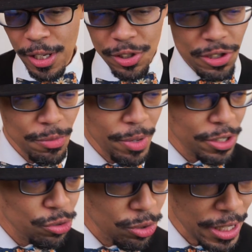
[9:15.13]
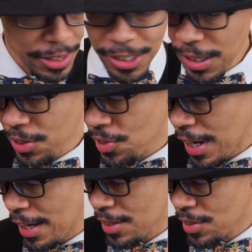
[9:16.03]
just to make sure that the
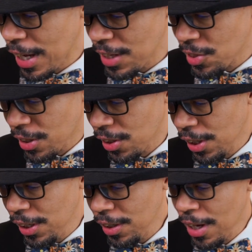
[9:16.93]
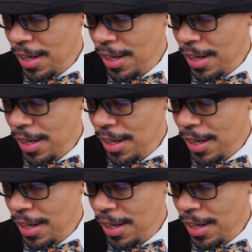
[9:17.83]
inside is nice and clean.